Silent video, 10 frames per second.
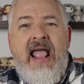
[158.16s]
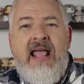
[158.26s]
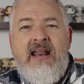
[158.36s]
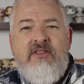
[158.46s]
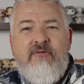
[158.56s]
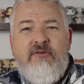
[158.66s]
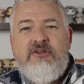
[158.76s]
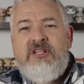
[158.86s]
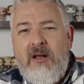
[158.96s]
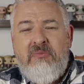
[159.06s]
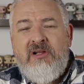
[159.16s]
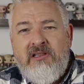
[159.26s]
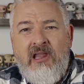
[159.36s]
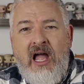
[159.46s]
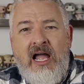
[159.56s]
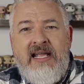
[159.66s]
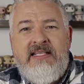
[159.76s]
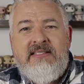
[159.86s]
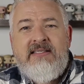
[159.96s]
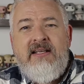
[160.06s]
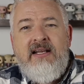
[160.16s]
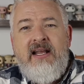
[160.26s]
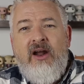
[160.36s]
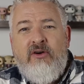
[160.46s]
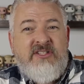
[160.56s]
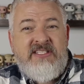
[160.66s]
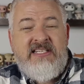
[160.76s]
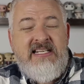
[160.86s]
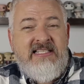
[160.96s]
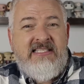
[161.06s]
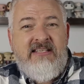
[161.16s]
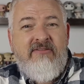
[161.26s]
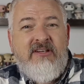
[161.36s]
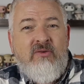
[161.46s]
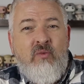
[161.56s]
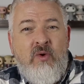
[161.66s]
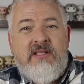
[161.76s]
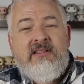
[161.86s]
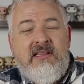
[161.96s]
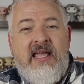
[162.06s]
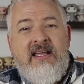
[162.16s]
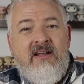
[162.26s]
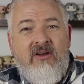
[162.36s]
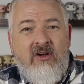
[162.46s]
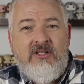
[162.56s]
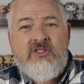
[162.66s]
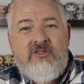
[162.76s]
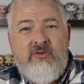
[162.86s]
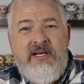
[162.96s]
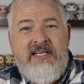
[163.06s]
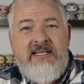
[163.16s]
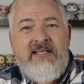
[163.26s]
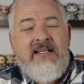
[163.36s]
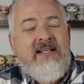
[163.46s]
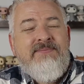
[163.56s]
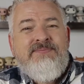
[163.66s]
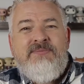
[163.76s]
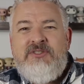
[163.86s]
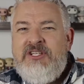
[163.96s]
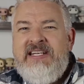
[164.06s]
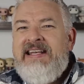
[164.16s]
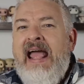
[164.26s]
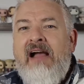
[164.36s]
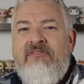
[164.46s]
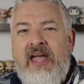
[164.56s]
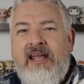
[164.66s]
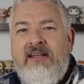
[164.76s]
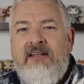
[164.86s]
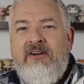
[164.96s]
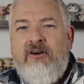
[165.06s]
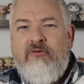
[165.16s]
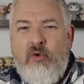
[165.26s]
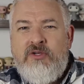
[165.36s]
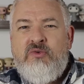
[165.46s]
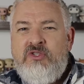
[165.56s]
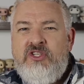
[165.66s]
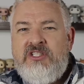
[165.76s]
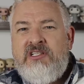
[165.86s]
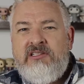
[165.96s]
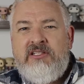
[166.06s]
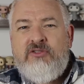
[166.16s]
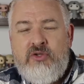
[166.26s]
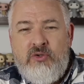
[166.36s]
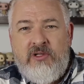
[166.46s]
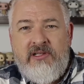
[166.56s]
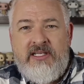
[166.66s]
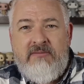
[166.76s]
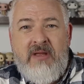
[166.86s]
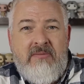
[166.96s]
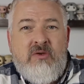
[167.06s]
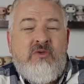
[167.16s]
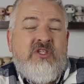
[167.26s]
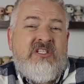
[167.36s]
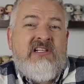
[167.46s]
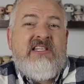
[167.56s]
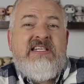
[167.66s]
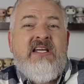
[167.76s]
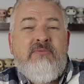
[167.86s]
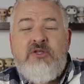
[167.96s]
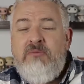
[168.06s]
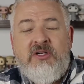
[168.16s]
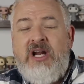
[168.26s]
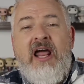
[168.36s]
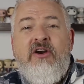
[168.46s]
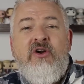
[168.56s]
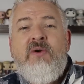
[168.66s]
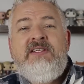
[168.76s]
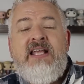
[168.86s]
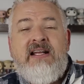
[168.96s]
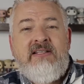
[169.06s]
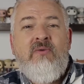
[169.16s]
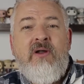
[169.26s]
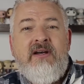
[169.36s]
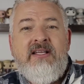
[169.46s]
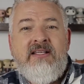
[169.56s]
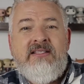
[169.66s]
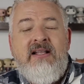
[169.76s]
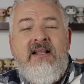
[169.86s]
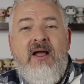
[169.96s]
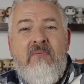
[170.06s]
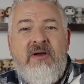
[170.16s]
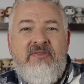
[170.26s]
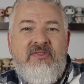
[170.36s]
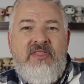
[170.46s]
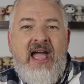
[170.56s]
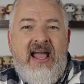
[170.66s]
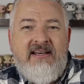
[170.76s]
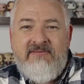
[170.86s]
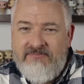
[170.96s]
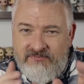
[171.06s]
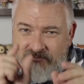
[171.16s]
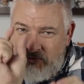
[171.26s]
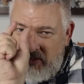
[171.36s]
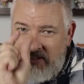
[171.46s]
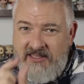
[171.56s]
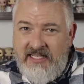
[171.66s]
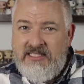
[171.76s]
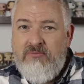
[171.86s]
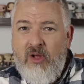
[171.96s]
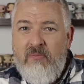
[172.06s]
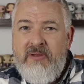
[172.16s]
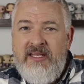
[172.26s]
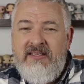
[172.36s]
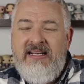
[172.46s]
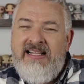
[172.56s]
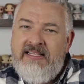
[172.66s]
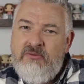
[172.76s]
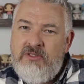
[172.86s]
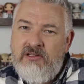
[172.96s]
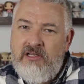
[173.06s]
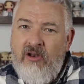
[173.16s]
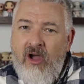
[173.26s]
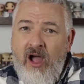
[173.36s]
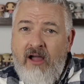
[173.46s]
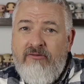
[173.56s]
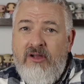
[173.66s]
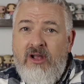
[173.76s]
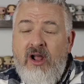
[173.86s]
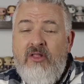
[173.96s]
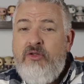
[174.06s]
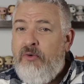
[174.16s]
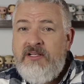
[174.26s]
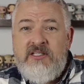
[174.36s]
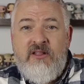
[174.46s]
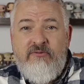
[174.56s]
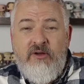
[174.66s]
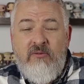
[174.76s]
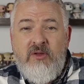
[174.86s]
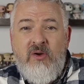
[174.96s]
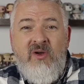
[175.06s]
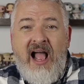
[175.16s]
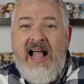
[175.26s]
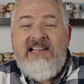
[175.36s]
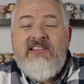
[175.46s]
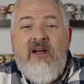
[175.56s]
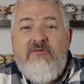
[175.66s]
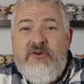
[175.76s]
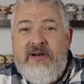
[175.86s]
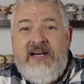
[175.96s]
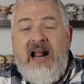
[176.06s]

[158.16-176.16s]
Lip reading: And the first couple of lines, or scenes even, with Leia on screen, she didn't have that. Her voice was just a little too clean. Maybe it was just cleaned up too much. I don't know exactly what it is, but that, just in that small bit, was a little off. The rest of the film, though, I loved her in it.